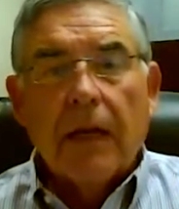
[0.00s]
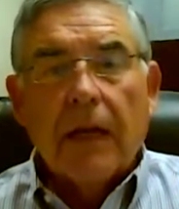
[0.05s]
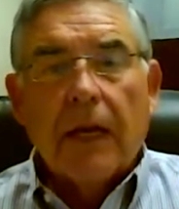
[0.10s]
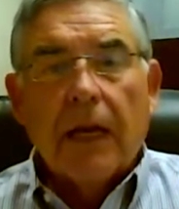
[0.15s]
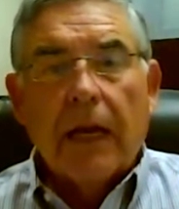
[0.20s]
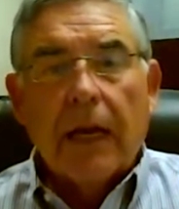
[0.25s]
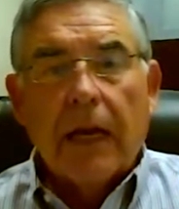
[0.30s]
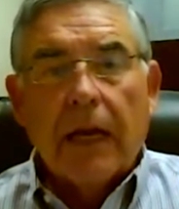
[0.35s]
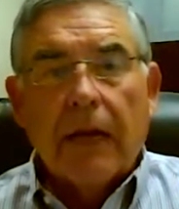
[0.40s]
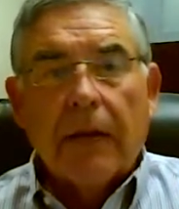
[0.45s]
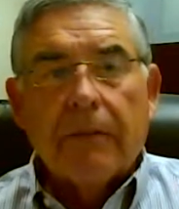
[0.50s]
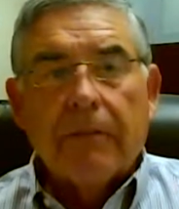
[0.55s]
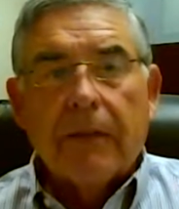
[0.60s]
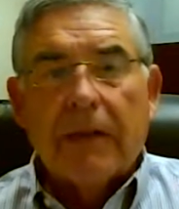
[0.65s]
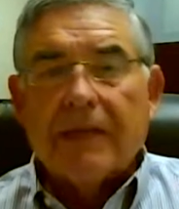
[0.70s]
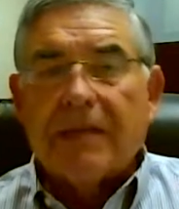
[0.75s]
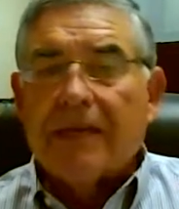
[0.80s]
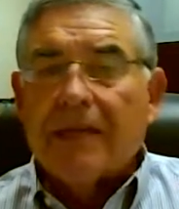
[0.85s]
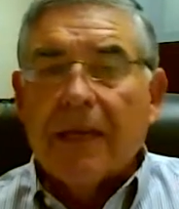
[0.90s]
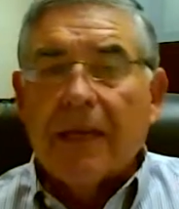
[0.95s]

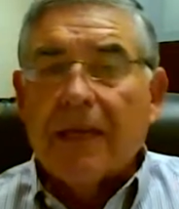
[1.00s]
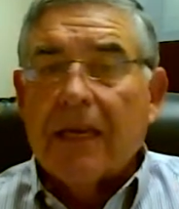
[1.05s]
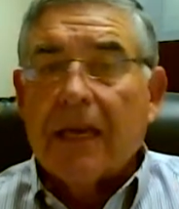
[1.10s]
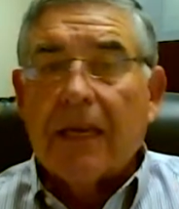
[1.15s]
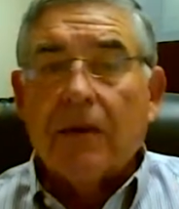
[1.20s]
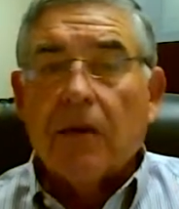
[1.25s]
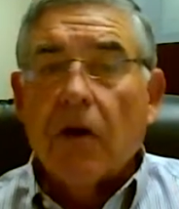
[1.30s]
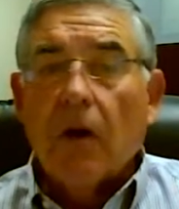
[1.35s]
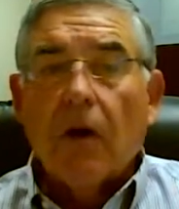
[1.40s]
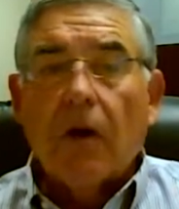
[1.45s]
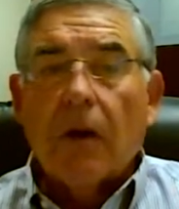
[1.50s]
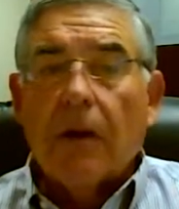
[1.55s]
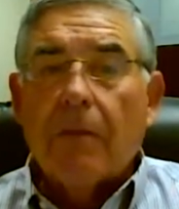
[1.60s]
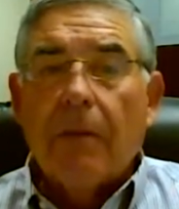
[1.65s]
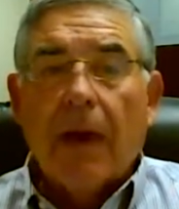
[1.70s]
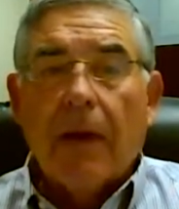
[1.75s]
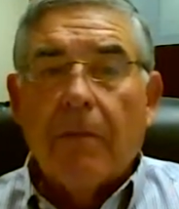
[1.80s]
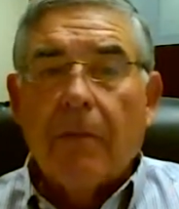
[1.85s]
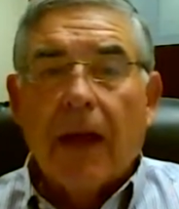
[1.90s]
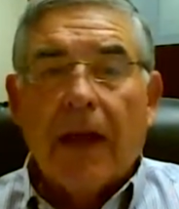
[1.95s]
It totally
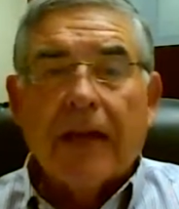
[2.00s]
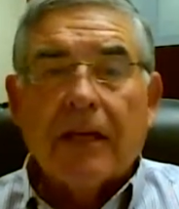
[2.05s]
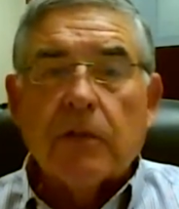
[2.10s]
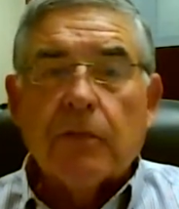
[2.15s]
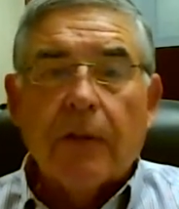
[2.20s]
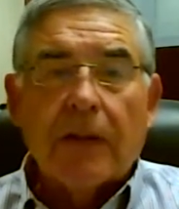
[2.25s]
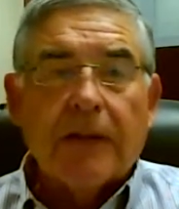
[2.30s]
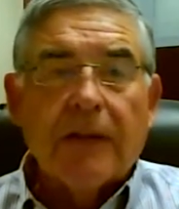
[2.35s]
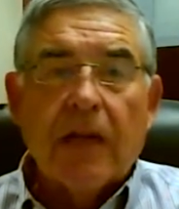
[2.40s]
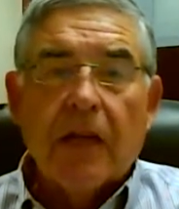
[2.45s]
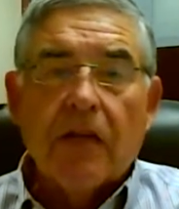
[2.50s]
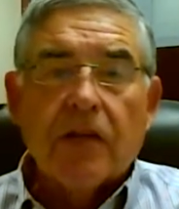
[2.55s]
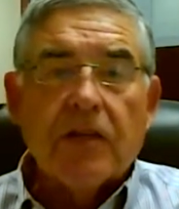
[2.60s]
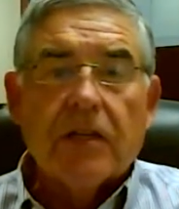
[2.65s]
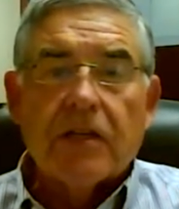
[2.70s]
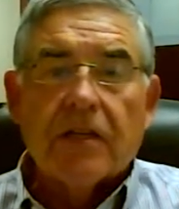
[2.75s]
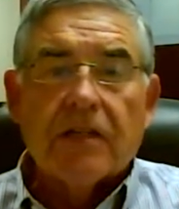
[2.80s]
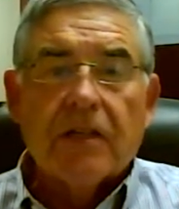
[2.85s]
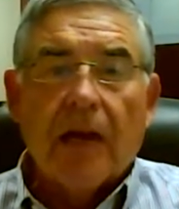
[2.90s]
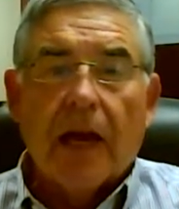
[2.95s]
met my
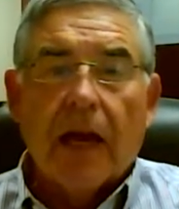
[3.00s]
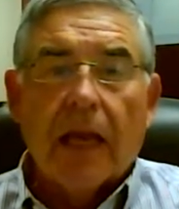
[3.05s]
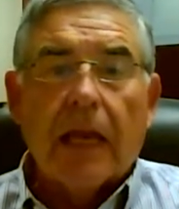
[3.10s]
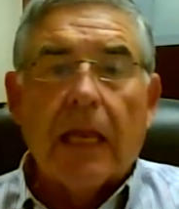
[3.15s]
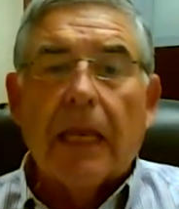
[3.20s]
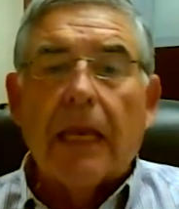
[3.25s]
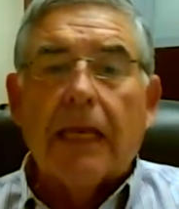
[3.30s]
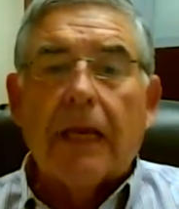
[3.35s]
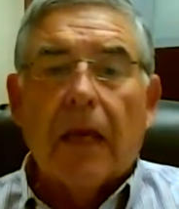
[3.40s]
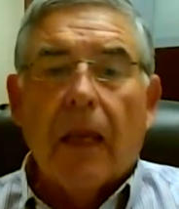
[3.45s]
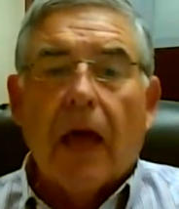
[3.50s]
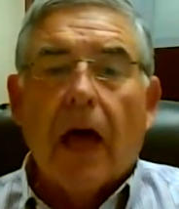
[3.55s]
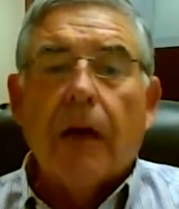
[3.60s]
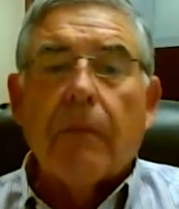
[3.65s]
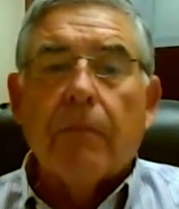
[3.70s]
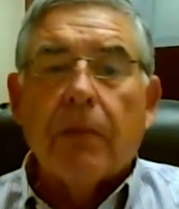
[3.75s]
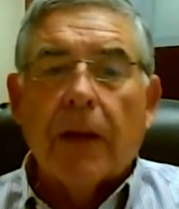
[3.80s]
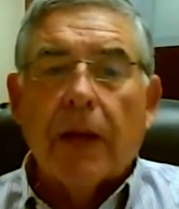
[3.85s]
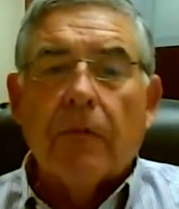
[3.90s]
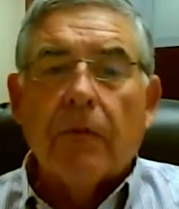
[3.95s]
expectations. I gleaned a
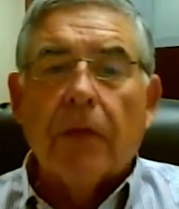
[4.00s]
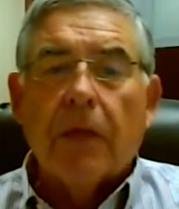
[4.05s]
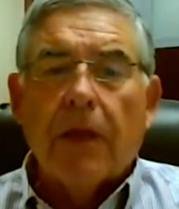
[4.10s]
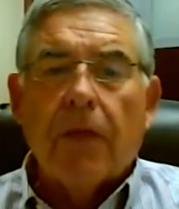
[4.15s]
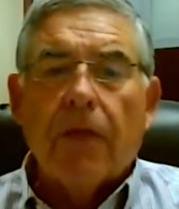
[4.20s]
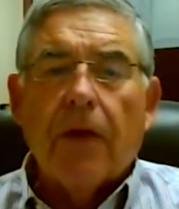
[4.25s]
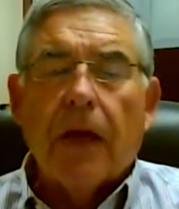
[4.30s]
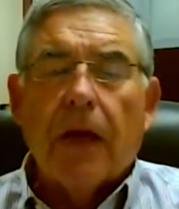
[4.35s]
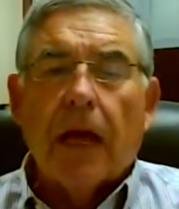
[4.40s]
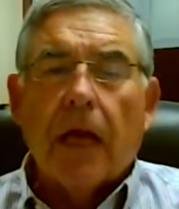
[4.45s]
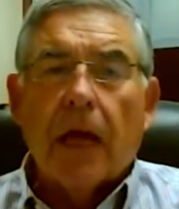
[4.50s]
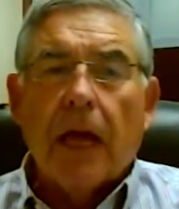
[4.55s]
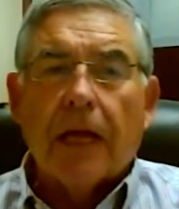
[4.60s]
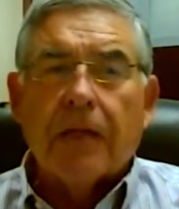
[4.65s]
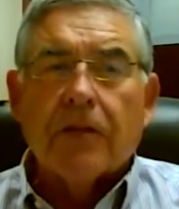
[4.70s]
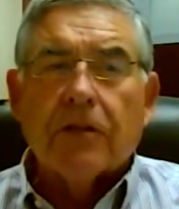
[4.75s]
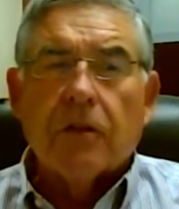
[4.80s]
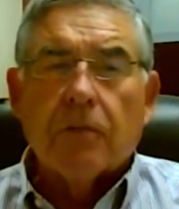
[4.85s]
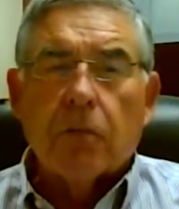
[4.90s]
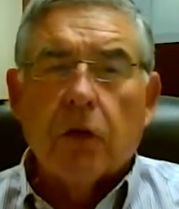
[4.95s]
lot, but I really think I
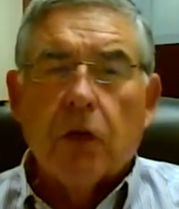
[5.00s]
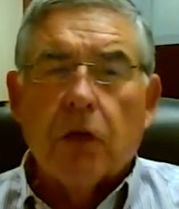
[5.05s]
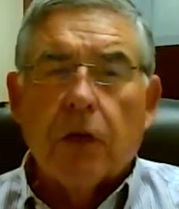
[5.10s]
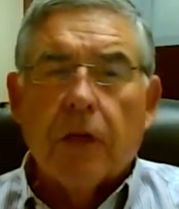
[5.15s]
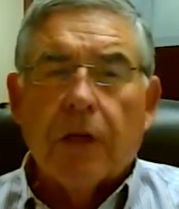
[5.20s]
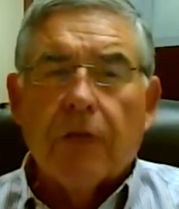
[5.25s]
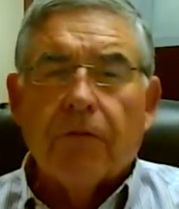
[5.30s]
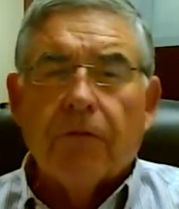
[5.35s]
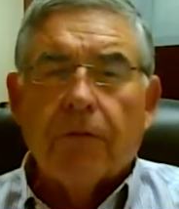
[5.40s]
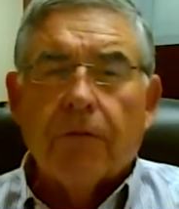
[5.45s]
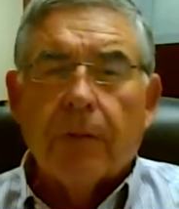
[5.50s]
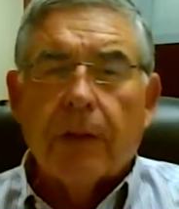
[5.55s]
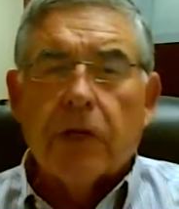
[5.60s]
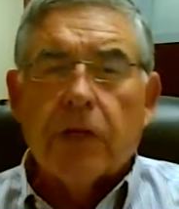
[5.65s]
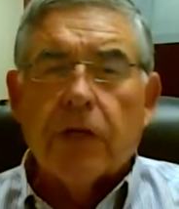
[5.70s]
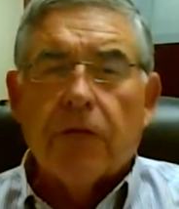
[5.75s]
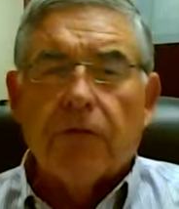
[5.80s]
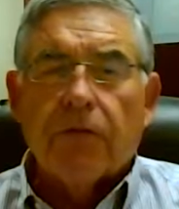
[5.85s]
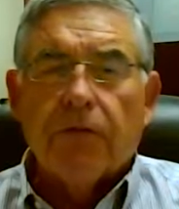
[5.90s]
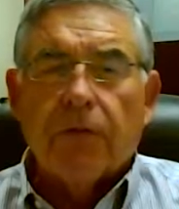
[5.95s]
got some good
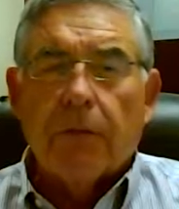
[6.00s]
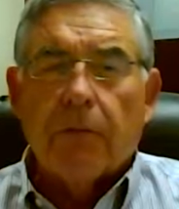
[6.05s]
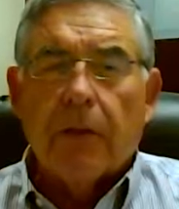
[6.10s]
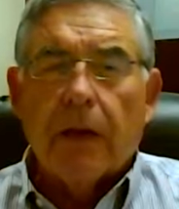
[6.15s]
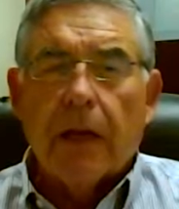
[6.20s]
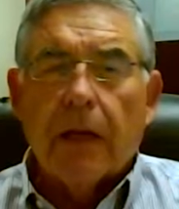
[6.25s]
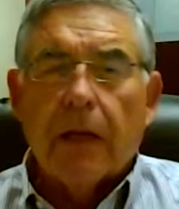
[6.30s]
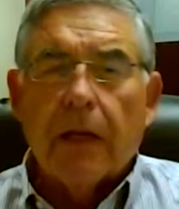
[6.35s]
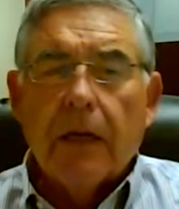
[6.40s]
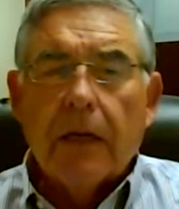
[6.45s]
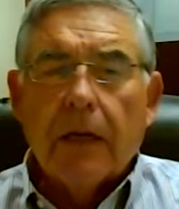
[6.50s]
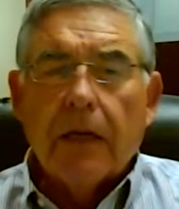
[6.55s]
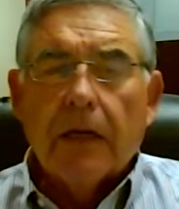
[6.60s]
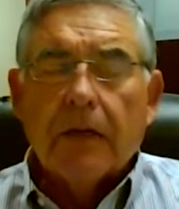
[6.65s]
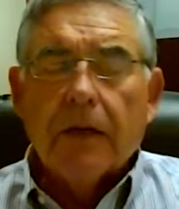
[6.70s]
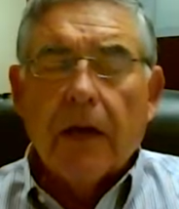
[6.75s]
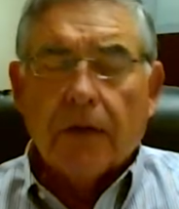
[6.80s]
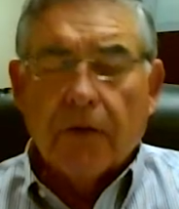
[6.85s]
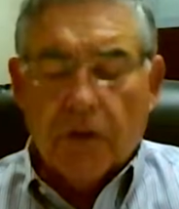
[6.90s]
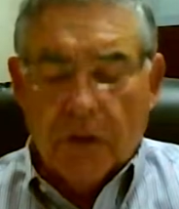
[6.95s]
information from
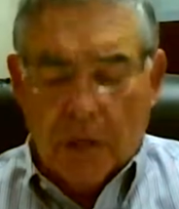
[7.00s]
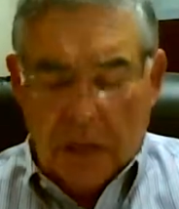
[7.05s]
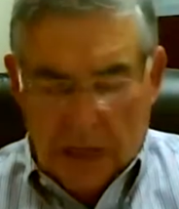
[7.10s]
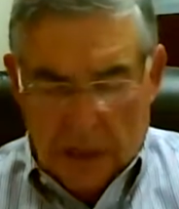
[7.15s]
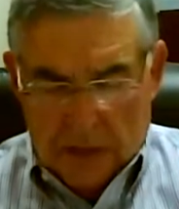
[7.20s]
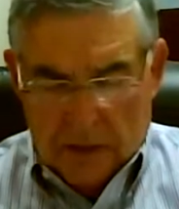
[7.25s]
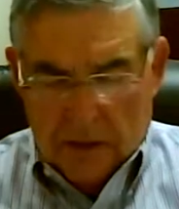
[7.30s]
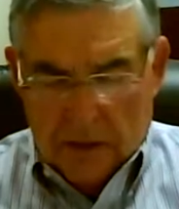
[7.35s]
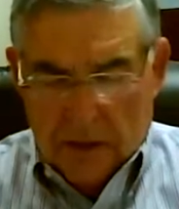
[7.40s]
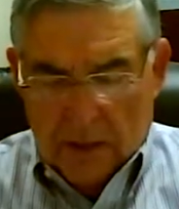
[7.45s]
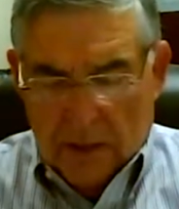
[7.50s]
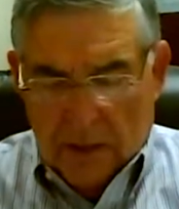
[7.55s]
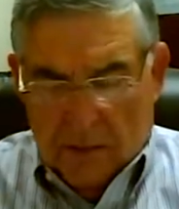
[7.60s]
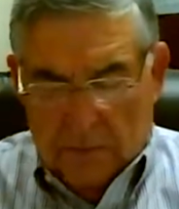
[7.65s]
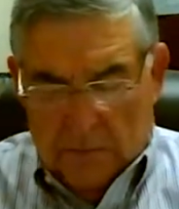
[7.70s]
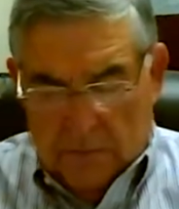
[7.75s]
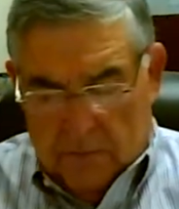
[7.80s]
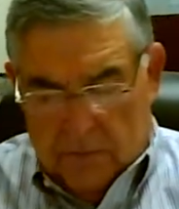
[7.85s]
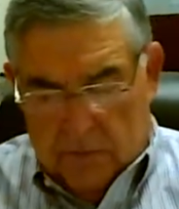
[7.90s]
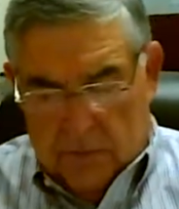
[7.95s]
Dr. Keenan.
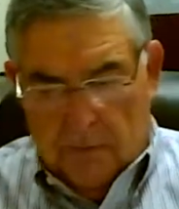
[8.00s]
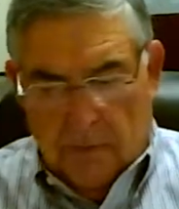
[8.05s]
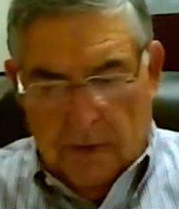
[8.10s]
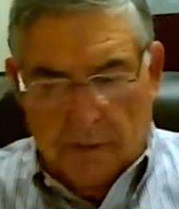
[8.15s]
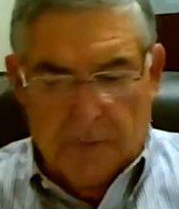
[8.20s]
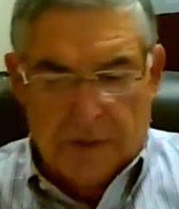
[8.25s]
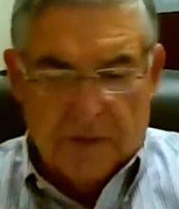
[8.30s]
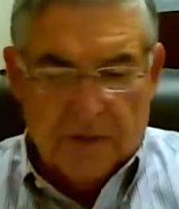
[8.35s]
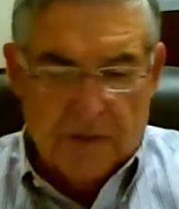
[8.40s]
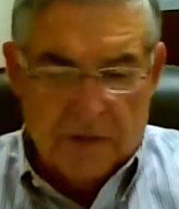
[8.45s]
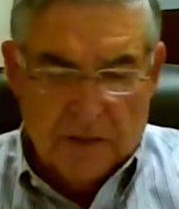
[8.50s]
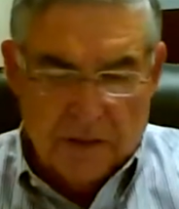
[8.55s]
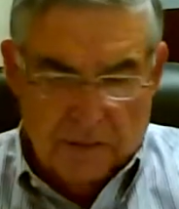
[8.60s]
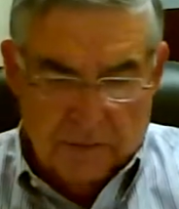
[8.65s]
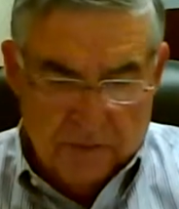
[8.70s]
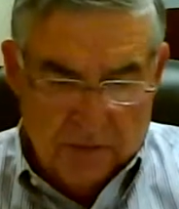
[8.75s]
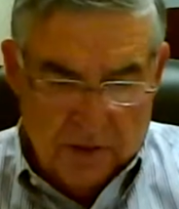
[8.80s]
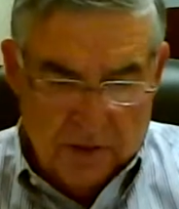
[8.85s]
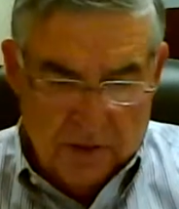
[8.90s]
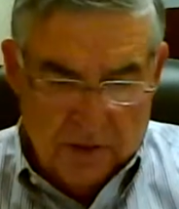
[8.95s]
Am I missing
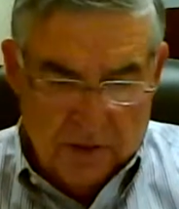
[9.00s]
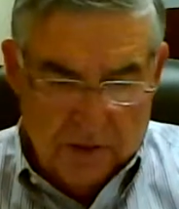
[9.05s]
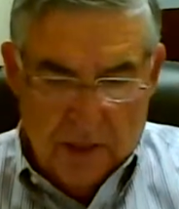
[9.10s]
something?